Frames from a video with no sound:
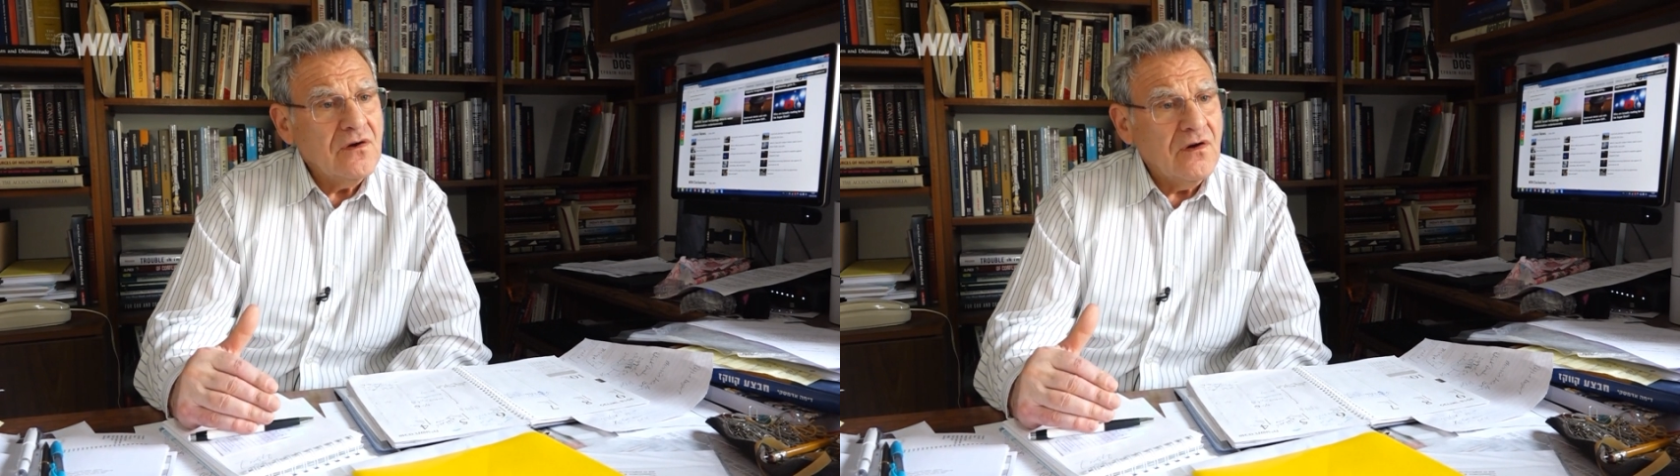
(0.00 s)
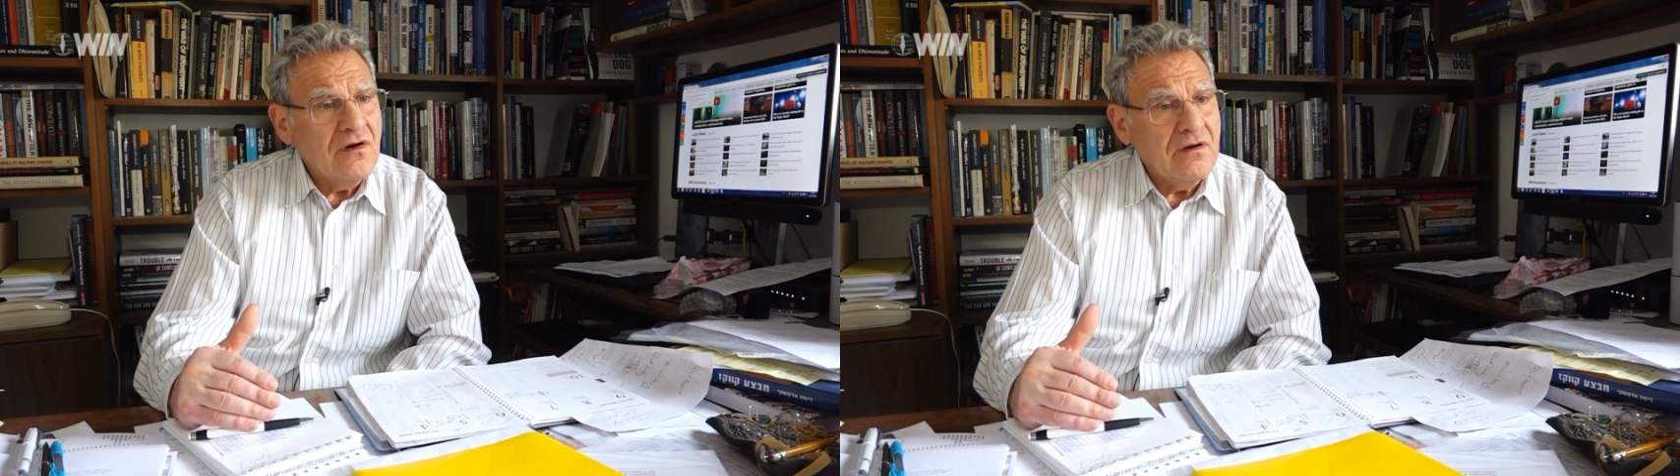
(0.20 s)

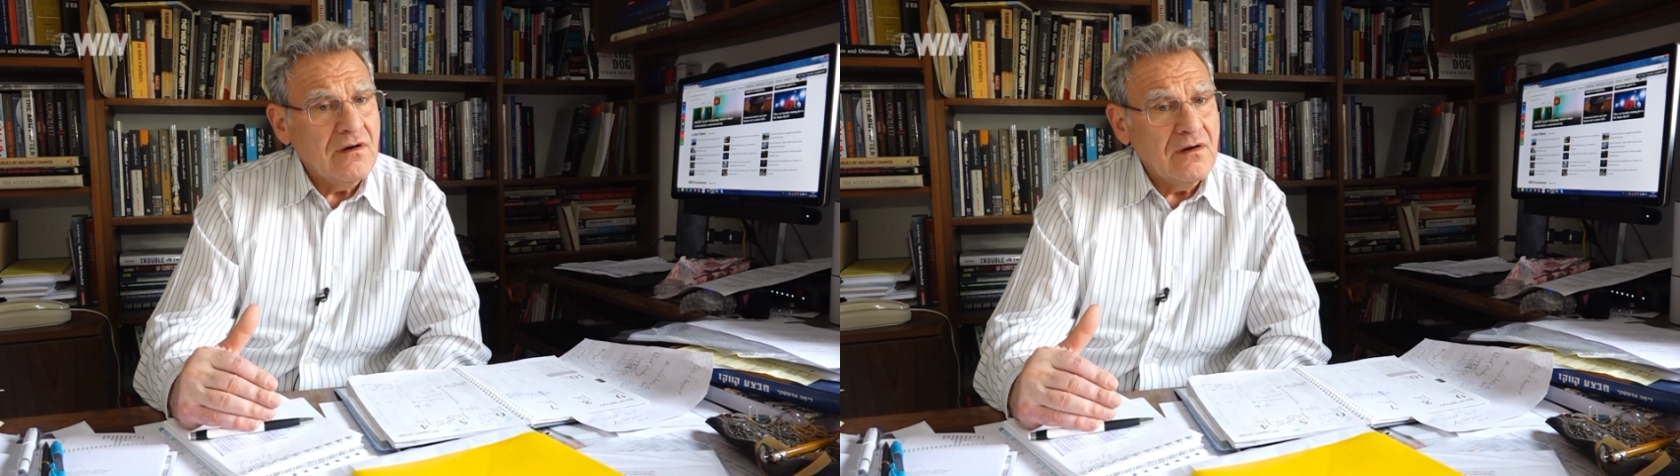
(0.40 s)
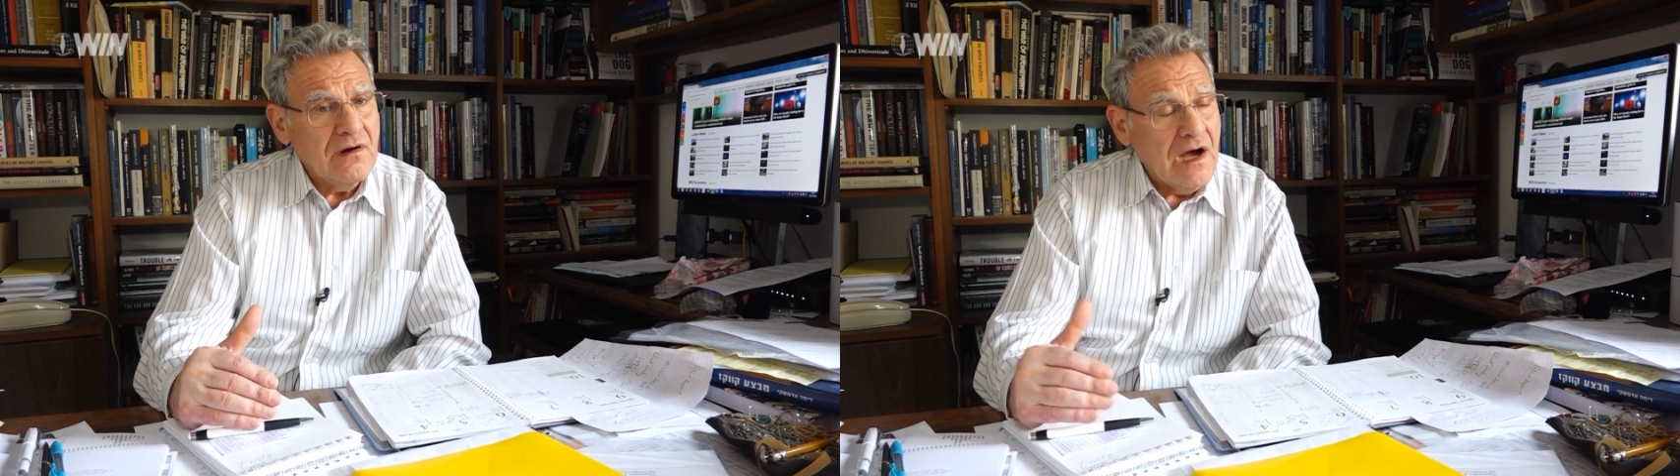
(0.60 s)

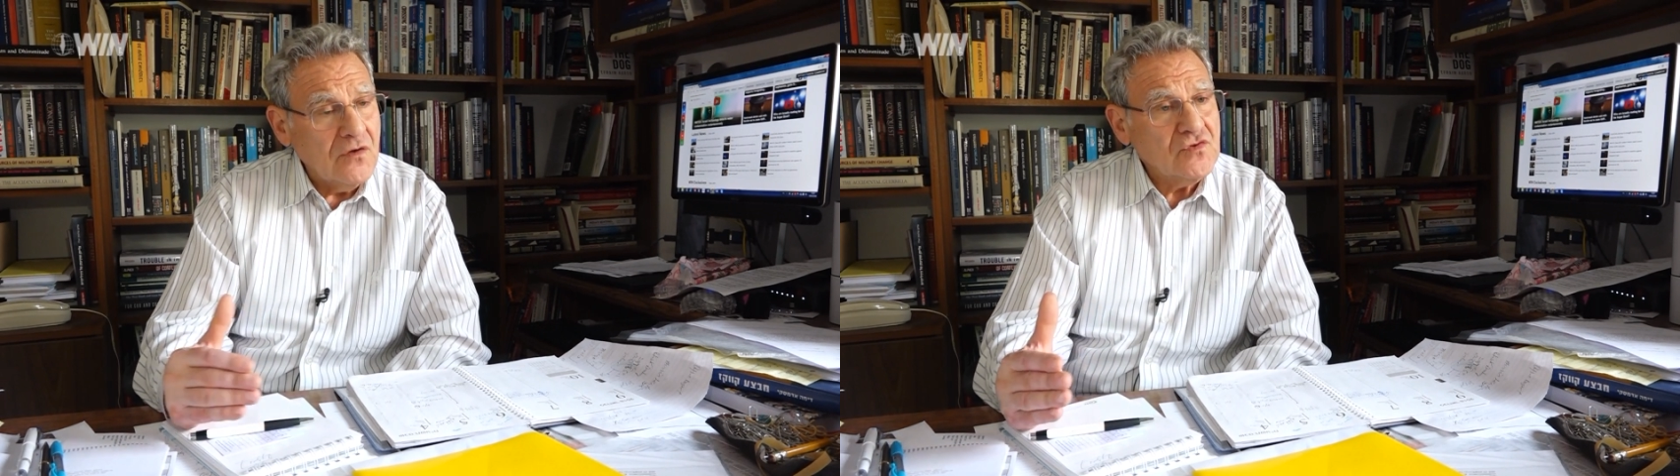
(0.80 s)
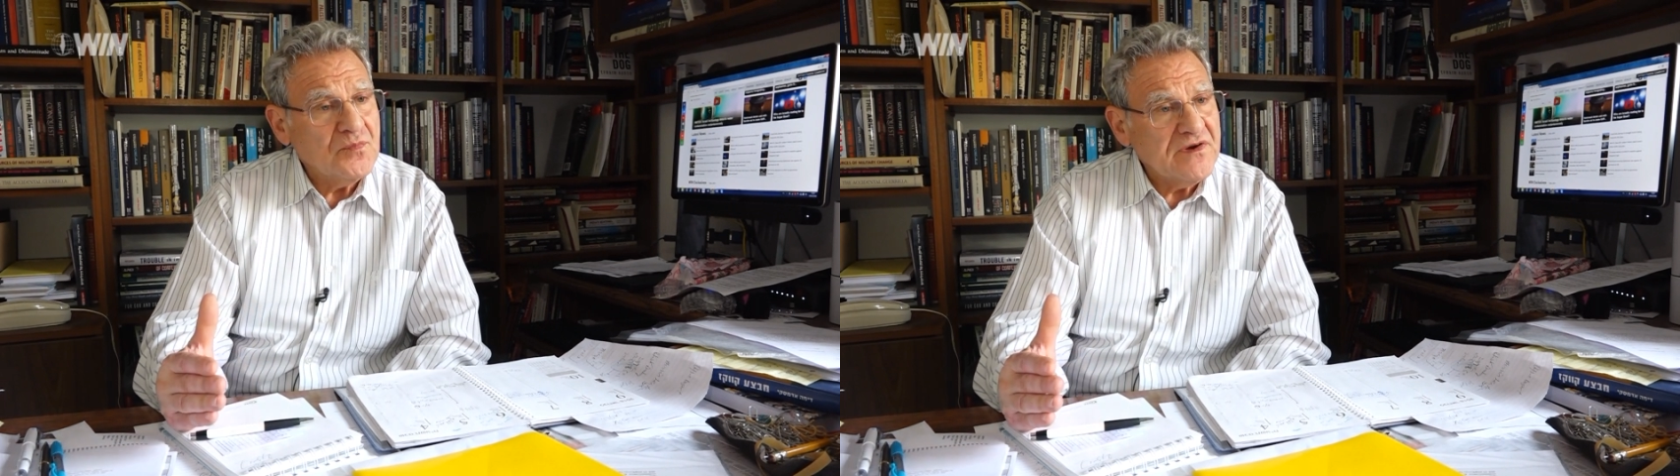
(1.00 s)
or
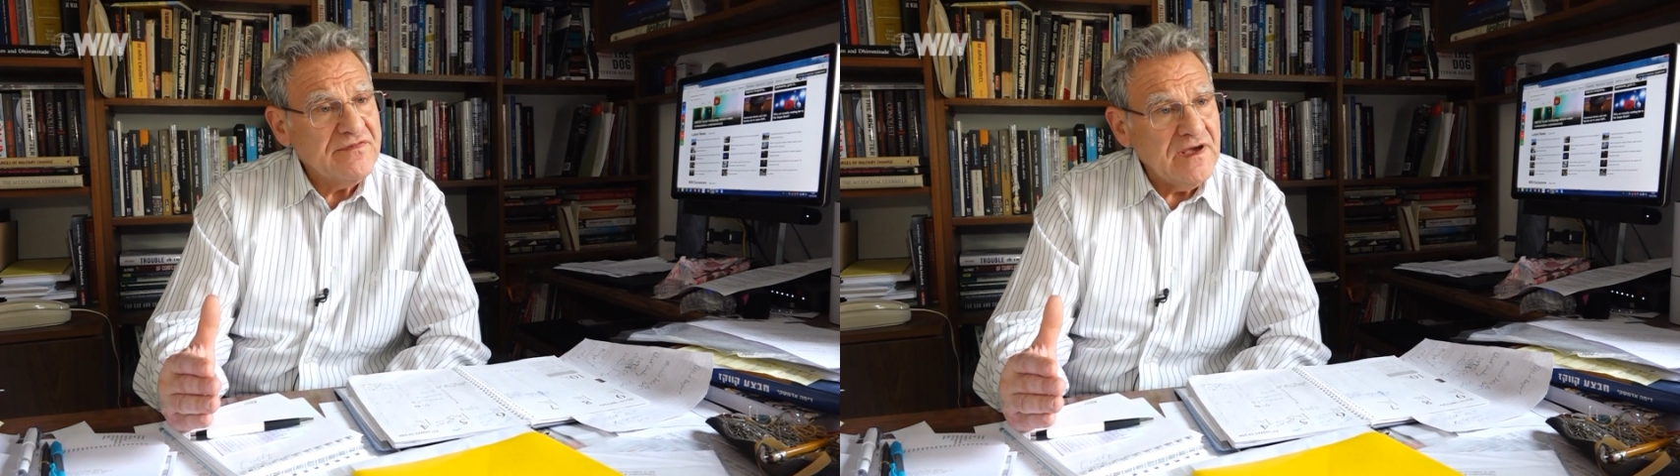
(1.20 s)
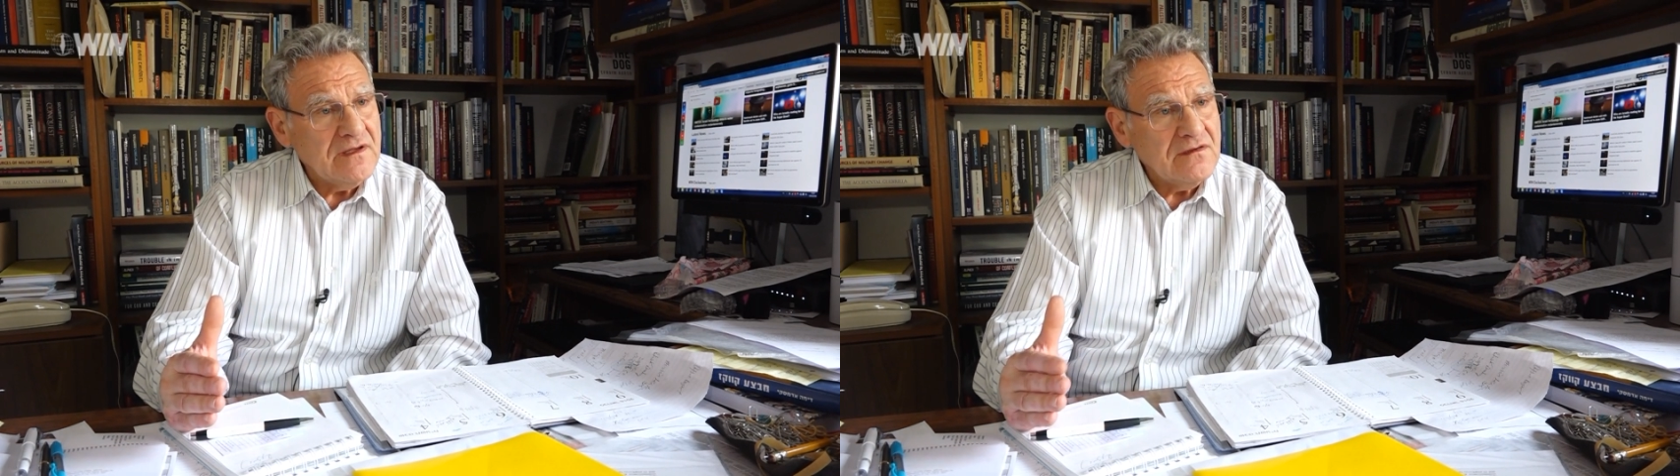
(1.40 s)
how to
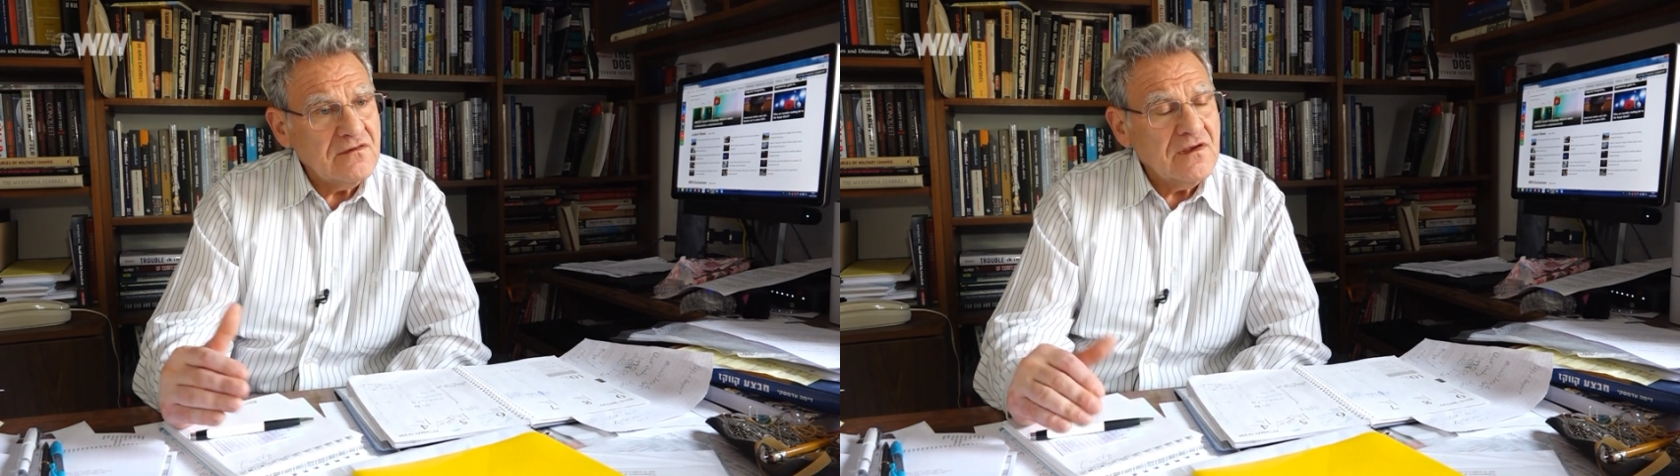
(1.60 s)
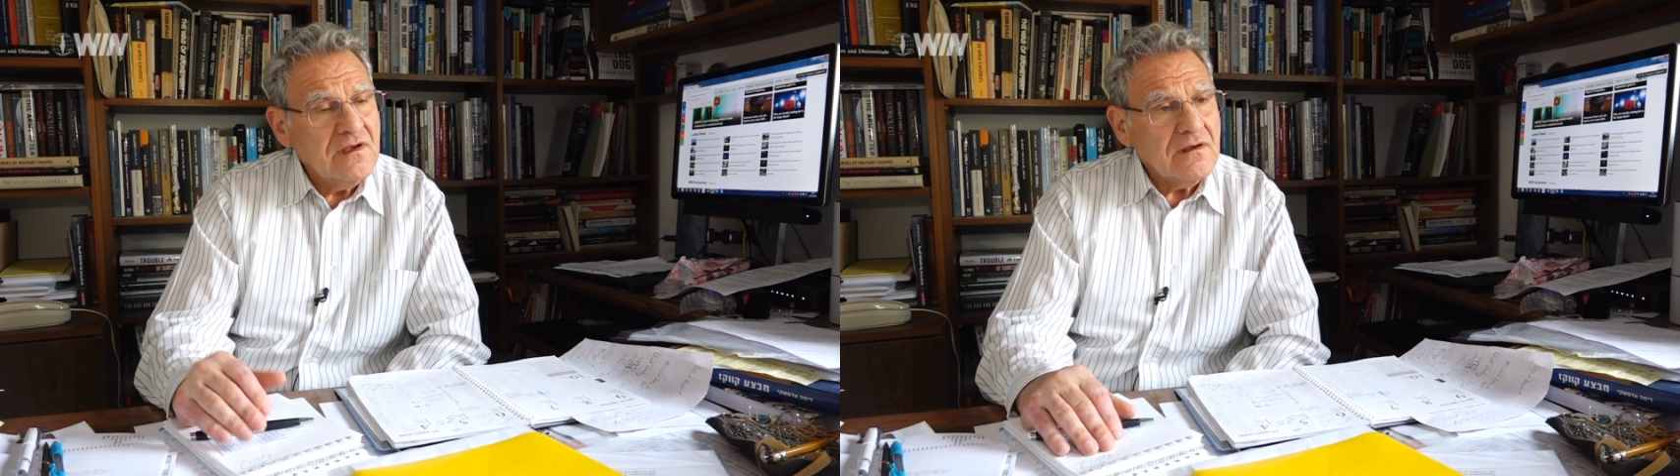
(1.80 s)

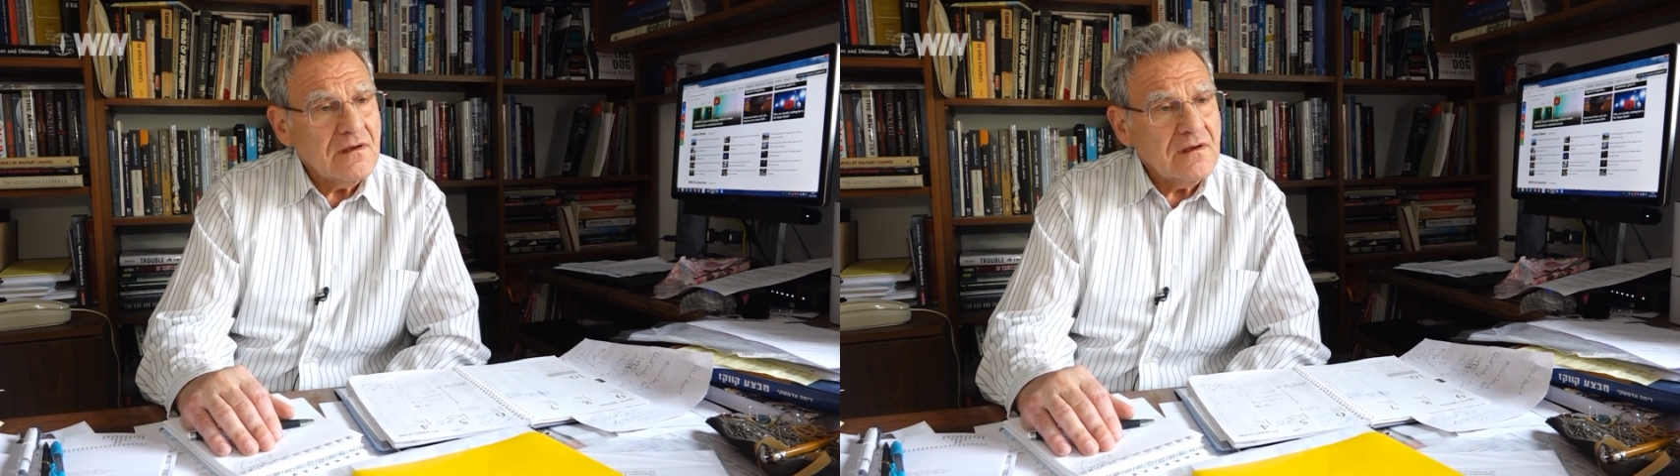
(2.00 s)
prevent